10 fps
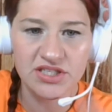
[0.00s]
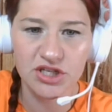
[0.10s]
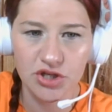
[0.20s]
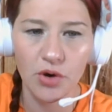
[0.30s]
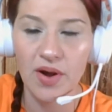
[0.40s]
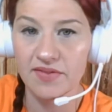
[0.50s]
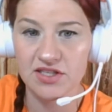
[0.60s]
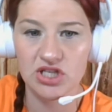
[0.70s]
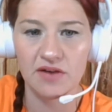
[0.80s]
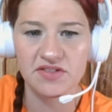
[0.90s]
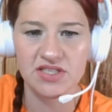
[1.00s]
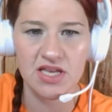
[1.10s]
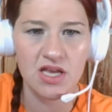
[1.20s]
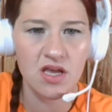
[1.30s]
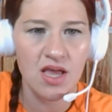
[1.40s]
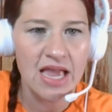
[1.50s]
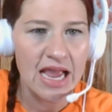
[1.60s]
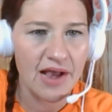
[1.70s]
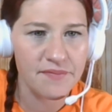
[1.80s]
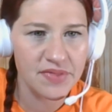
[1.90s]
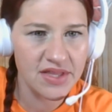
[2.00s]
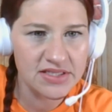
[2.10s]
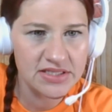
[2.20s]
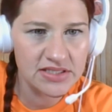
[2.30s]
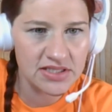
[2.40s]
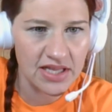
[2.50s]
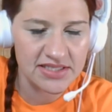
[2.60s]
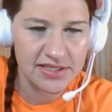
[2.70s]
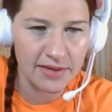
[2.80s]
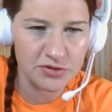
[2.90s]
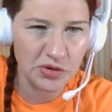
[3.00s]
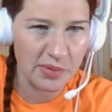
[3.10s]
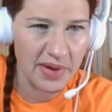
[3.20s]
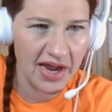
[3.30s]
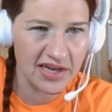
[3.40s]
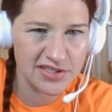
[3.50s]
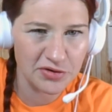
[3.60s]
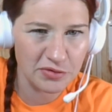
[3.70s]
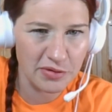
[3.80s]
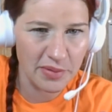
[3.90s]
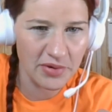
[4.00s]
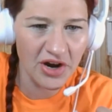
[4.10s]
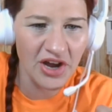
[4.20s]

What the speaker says: don't, and the soft C. And this is lesson, I'm scrolling back because I don't remember.